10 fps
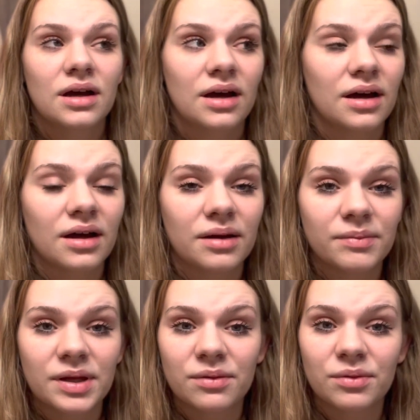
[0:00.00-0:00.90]
um,
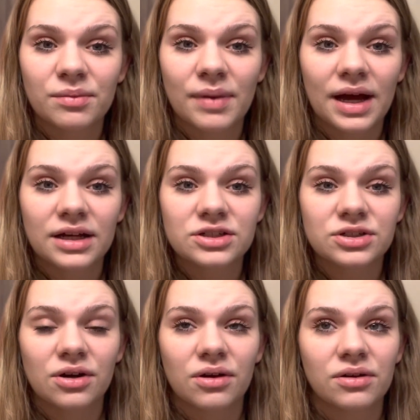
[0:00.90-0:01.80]
it will match
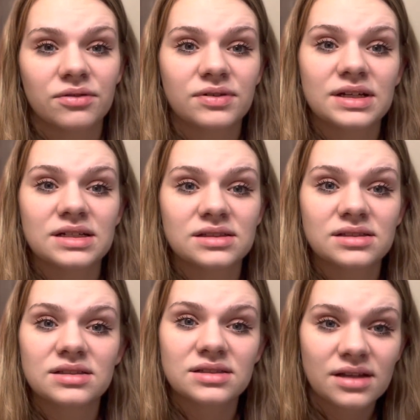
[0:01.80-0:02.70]
all of his
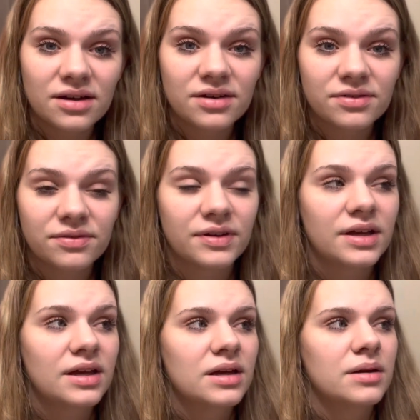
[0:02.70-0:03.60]
stuff.
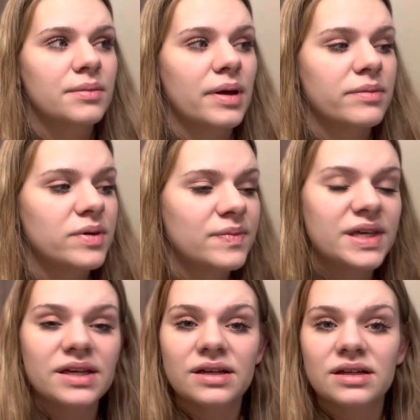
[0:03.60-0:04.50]
My
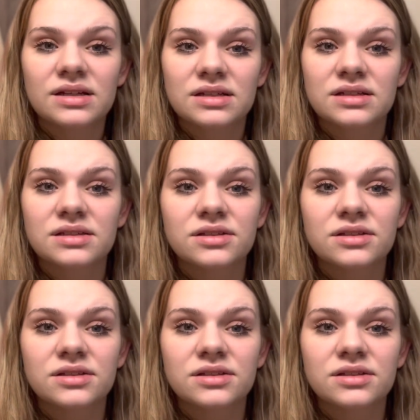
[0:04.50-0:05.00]
Mimi is